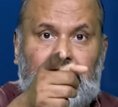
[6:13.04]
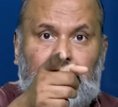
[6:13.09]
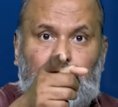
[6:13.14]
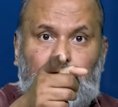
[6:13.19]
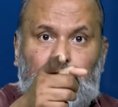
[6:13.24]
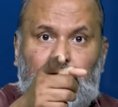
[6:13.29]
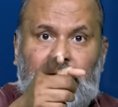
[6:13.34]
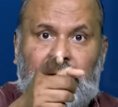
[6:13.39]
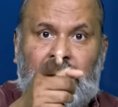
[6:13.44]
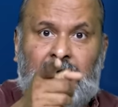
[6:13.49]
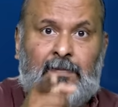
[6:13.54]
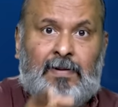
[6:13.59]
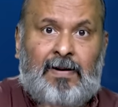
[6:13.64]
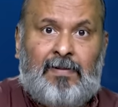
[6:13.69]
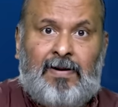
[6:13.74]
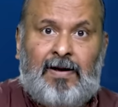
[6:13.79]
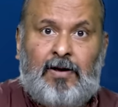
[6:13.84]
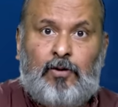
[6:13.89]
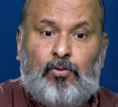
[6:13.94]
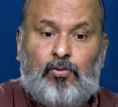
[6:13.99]
rule that,
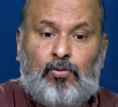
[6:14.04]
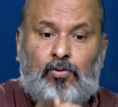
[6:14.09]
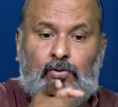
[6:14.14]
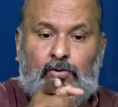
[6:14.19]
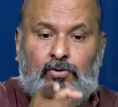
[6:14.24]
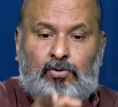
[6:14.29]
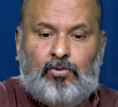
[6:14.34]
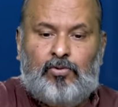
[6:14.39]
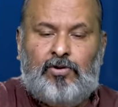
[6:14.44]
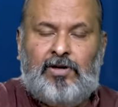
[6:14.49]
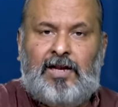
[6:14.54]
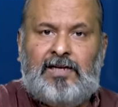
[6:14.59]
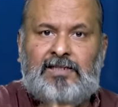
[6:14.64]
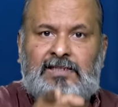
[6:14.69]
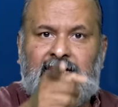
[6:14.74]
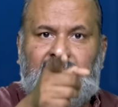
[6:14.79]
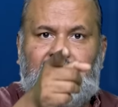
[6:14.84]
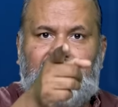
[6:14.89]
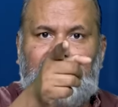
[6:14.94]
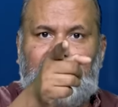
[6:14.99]
Baba, you junior
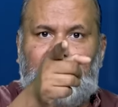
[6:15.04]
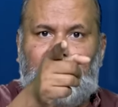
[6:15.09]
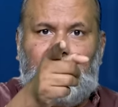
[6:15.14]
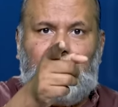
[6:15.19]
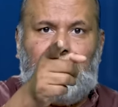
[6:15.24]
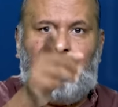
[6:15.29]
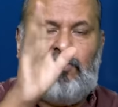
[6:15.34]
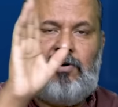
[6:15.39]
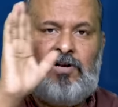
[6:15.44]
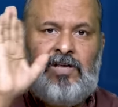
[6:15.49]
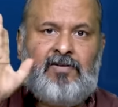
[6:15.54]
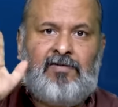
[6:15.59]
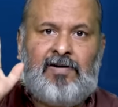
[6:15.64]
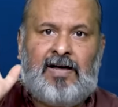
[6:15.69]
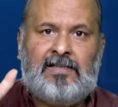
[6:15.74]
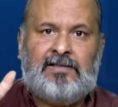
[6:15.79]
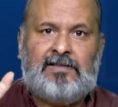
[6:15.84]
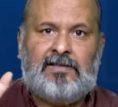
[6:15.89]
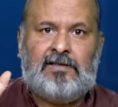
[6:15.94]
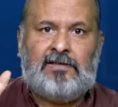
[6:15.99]
staff and all don't give
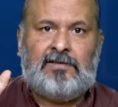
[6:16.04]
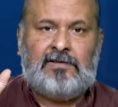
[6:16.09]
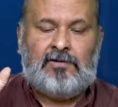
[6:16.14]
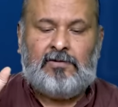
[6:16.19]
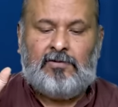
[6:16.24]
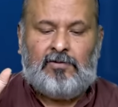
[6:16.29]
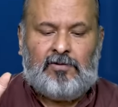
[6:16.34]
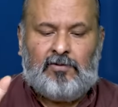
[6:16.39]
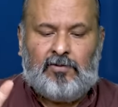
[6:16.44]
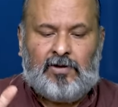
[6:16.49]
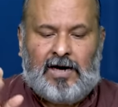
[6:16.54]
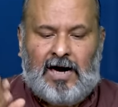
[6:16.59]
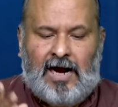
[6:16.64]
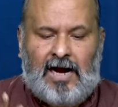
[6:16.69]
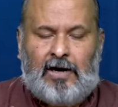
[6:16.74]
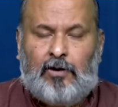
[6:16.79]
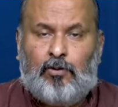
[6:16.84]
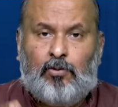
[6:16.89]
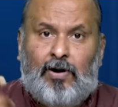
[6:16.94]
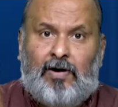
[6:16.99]
answers. You
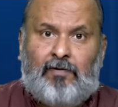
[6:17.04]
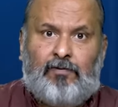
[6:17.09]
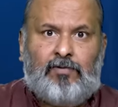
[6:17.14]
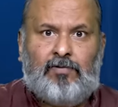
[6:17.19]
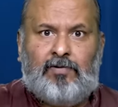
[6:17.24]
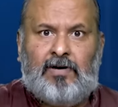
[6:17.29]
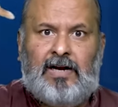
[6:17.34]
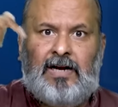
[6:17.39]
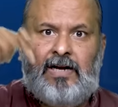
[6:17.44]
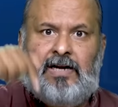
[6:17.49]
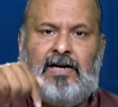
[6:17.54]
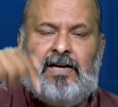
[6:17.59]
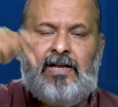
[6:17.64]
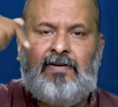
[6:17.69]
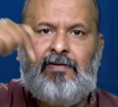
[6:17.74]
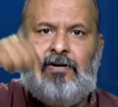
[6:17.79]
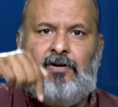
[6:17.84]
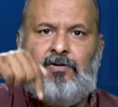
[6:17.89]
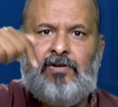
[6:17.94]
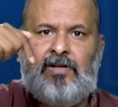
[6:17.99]
can't. You have to
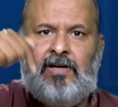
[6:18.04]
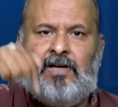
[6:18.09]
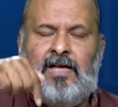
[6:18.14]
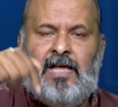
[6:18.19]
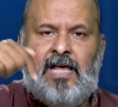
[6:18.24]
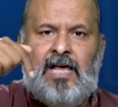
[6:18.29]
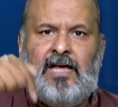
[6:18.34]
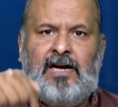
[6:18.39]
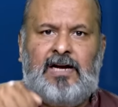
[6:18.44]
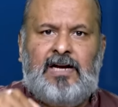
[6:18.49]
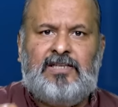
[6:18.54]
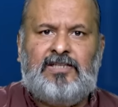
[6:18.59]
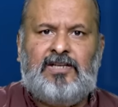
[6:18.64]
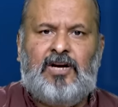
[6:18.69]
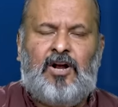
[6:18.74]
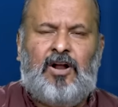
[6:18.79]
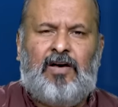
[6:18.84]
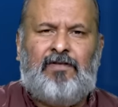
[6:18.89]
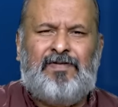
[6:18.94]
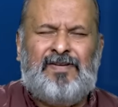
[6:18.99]
give it to the
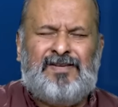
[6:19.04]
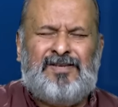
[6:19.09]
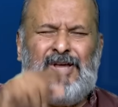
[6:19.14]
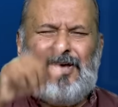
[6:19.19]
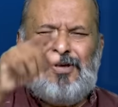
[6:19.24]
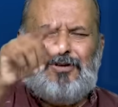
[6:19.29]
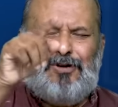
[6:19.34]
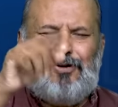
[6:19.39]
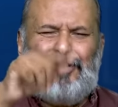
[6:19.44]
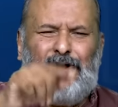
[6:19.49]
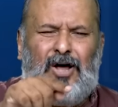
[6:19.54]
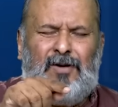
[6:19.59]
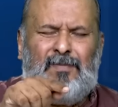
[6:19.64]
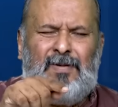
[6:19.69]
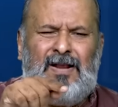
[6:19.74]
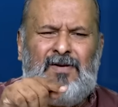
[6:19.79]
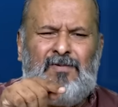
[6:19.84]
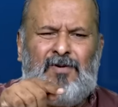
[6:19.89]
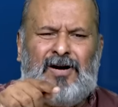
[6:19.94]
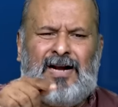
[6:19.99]
regional office. So
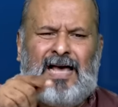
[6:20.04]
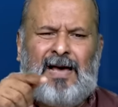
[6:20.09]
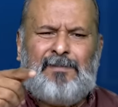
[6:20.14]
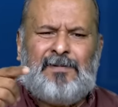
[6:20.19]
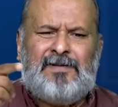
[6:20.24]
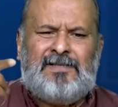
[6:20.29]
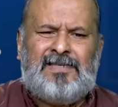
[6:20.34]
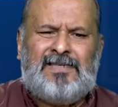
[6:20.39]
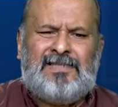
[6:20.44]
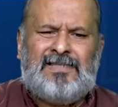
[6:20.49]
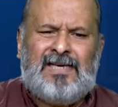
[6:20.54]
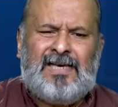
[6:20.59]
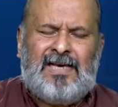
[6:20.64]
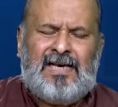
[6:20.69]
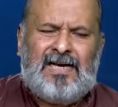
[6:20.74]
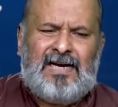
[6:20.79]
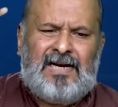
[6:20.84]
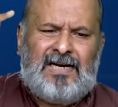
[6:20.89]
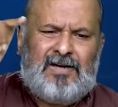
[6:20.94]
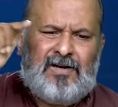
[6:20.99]
normally what happens is
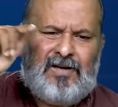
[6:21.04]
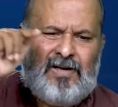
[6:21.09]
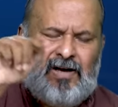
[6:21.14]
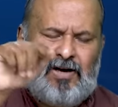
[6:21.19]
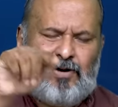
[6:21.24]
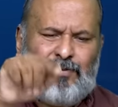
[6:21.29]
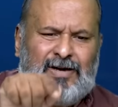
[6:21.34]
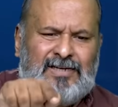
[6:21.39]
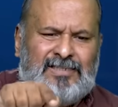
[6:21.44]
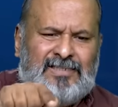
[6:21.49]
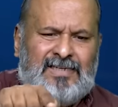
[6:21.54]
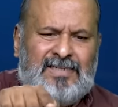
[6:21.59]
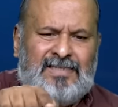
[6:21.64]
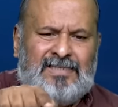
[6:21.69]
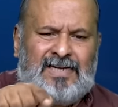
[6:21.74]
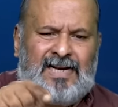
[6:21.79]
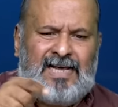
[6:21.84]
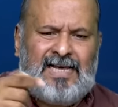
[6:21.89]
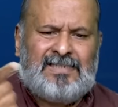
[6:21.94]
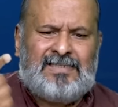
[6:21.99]
a question
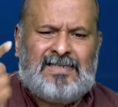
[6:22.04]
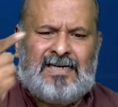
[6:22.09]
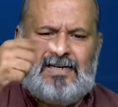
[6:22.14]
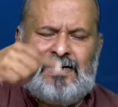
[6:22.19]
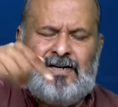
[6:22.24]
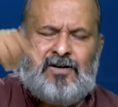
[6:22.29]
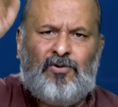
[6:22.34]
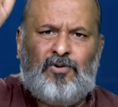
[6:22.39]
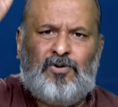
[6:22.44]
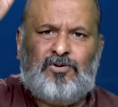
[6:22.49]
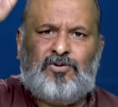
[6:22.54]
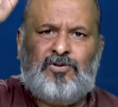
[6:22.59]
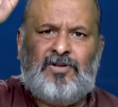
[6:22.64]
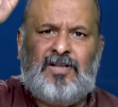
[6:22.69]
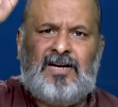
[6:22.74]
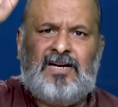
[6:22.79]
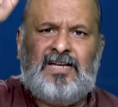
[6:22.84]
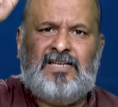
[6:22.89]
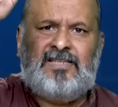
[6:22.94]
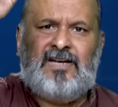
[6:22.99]
is raised and it goes to
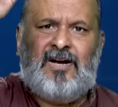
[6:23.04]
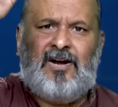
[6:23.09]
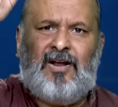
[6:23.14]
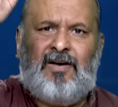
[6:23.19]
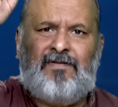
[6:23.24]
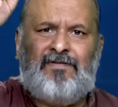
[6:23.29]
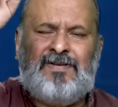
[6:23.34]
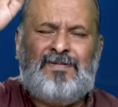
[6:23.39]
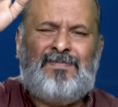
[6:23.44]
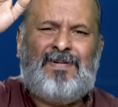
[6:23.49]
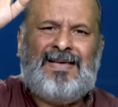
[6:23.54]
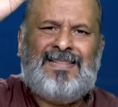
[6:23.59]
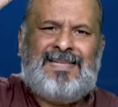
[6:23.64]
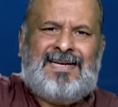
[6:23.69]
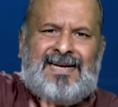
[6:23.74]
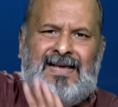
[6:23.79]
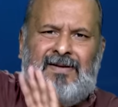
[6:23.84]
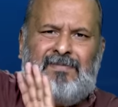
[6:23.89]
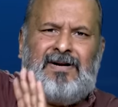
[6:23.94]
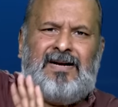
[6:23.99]
the regional office. By the
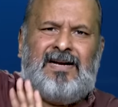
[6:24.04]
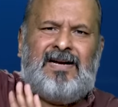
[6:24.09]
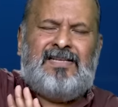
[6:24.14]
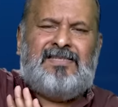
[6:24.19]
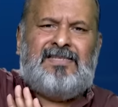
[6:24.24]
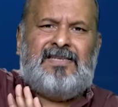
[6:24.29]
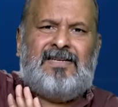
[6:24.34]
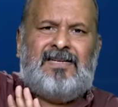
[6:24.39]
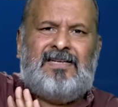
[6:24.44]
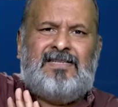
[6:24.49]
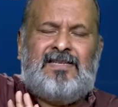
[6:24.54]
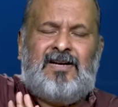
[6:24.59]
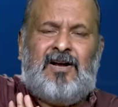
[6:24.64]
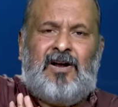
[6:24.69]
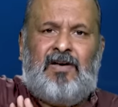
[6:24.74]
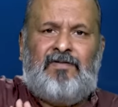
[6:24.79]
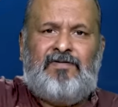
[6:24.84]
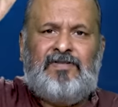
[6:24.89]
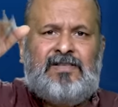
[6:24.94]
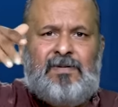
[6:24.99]
time it reaches
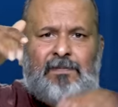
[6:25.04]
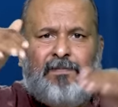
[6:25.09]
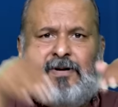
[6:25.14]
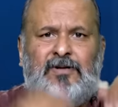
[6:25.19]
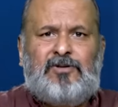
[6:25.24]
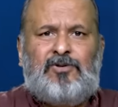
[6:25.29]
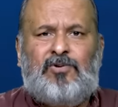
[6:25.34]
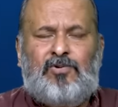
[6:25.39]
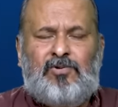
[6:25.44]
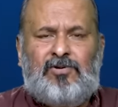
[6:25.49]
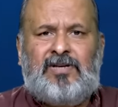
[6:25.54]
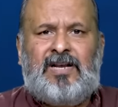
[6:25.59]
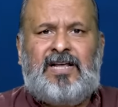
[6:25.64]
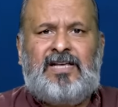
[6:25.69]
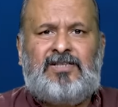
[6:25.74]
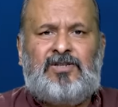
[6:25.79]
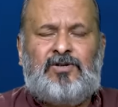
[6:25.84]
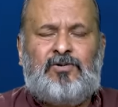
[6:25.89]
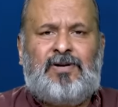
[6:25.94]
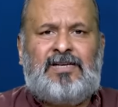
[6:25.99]
regional office, the person who
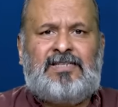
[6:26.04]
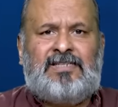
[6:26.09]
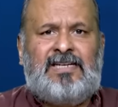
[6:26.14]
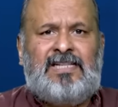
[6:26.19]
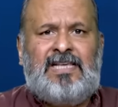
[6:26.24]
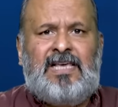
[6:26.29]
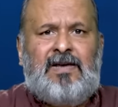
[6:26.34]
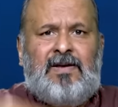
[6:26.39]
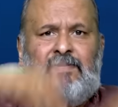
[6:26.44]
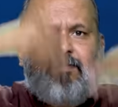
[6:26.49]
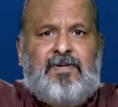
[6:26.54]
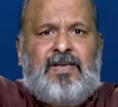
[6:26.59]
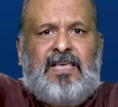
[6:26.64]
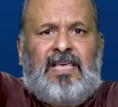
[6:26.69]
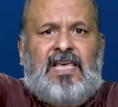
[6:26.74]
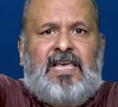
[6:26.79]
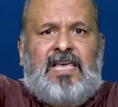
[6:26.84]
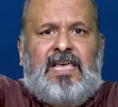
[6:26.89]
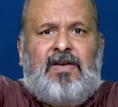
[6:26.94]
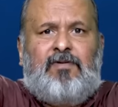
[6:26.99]
raised question,
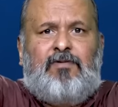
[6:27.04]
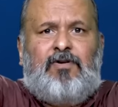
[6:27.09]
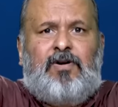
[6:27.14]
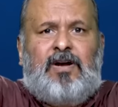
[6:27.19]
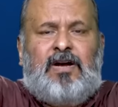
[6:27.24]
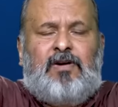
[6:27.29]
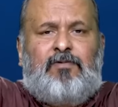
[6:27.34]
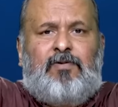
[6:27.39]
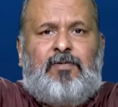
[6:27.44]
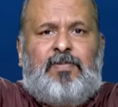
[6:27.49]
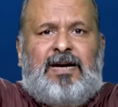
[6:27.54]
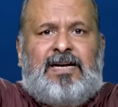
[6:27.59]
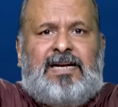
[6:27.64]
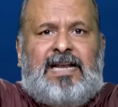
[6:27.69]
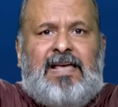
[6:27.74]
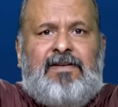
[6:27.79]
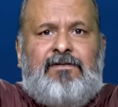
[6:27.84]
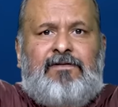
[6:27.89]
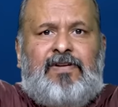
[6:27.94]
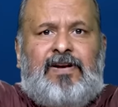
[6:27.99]
it would be
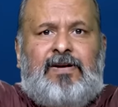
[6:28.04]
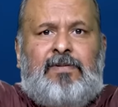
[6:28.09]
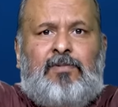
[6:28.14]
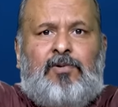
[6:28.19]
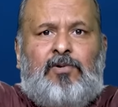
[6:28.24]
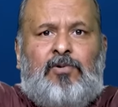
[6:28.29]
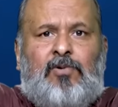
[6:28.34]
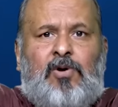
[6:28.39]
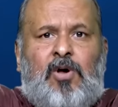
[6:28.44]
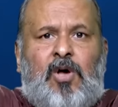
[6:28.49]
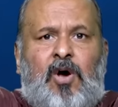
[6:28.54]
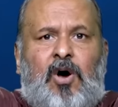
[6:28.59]
time for him to